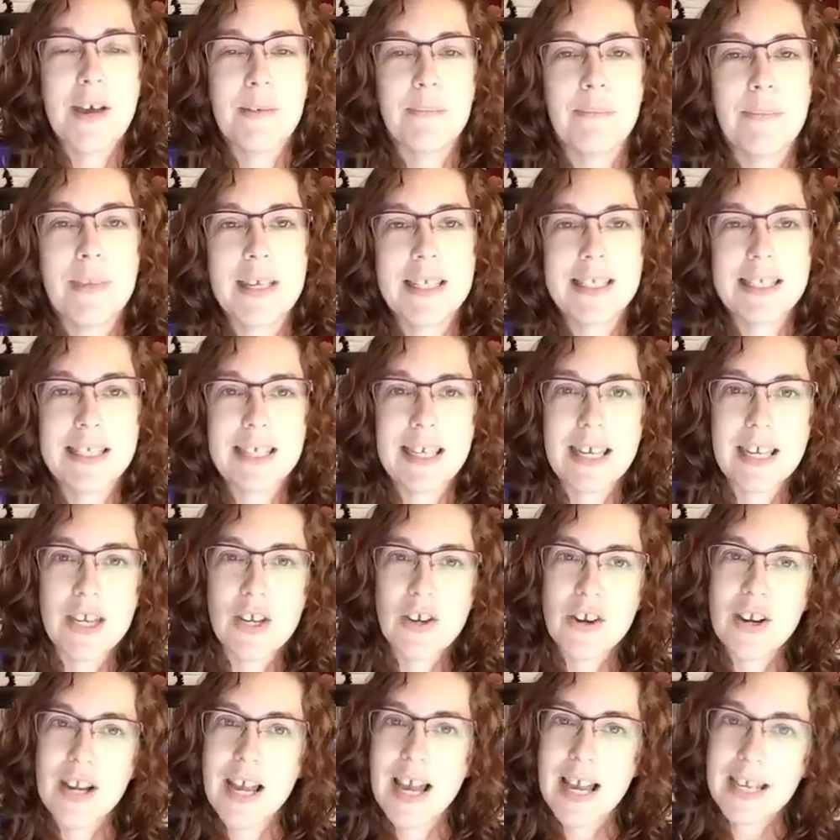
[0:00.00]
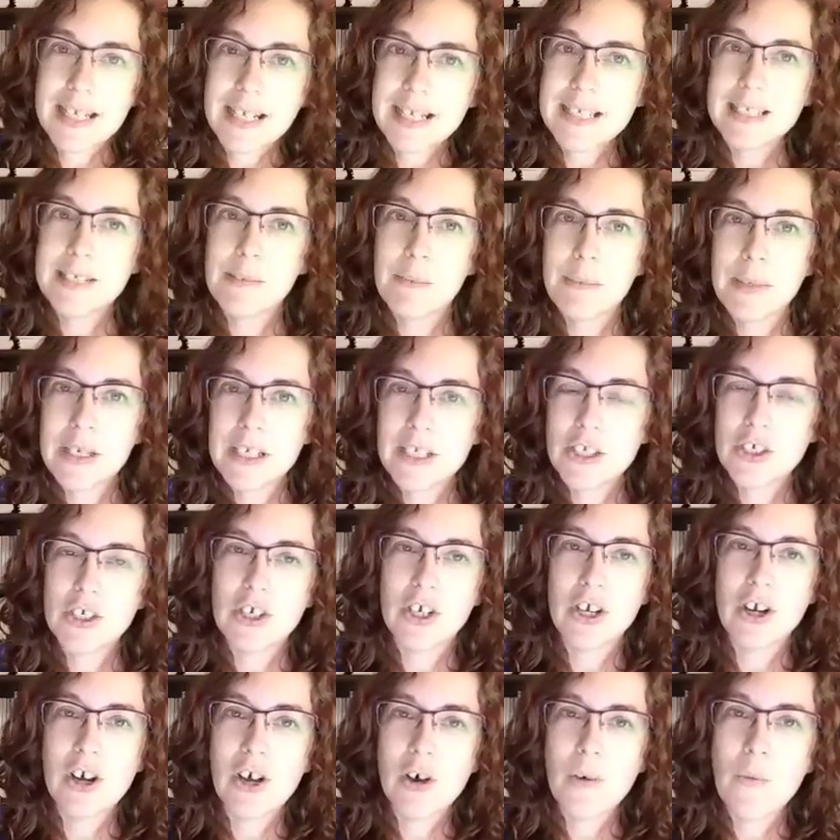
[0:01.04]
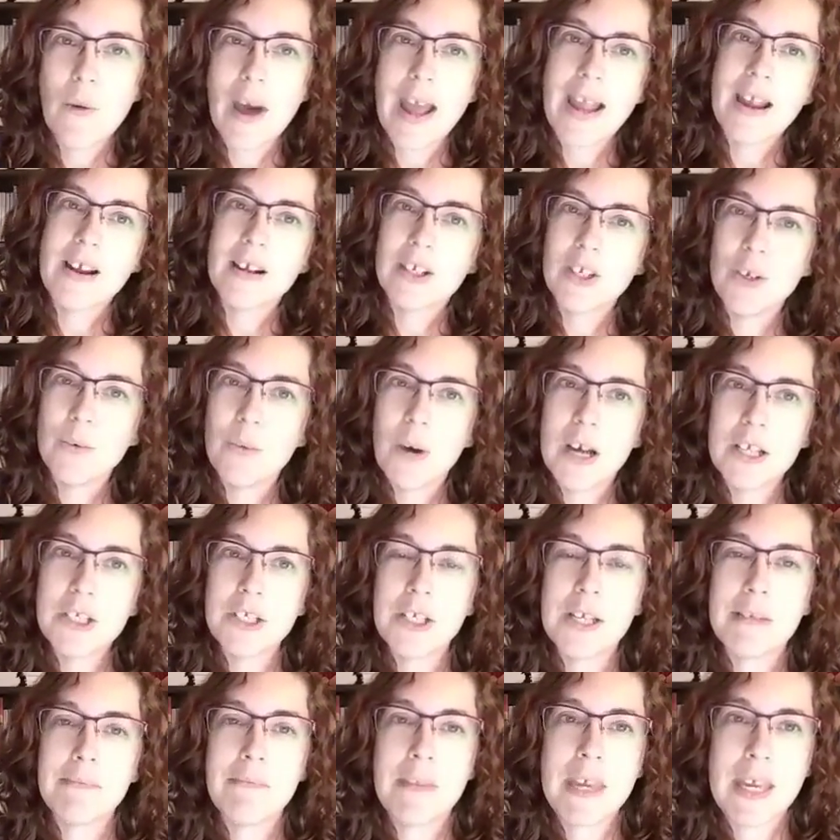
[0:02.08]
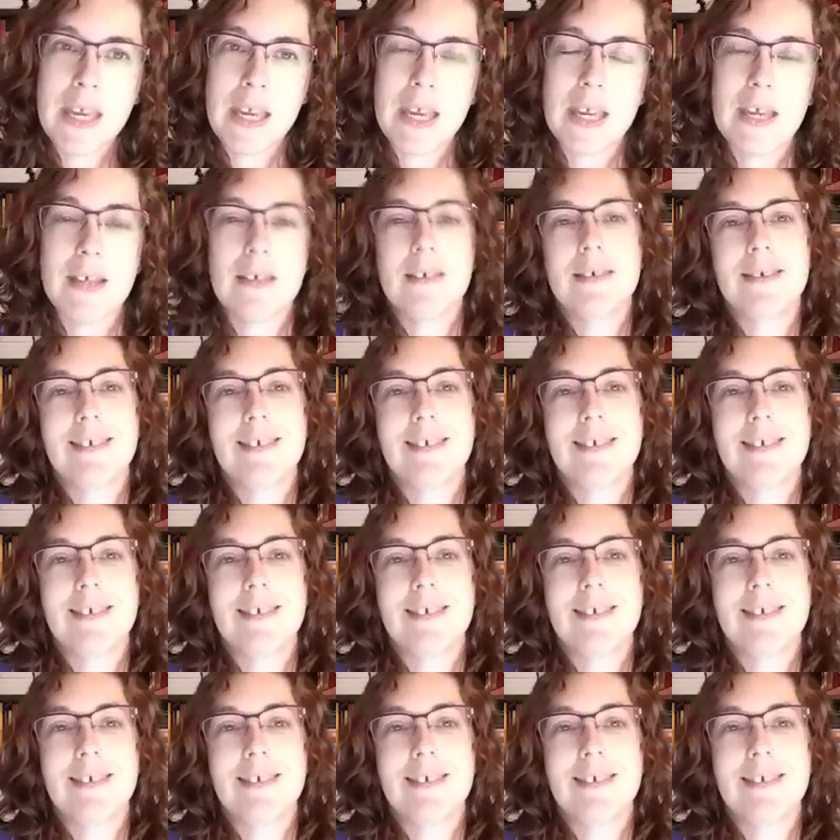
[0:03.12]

Missy, you're at Huntington Beach, girl. Why are you watching me?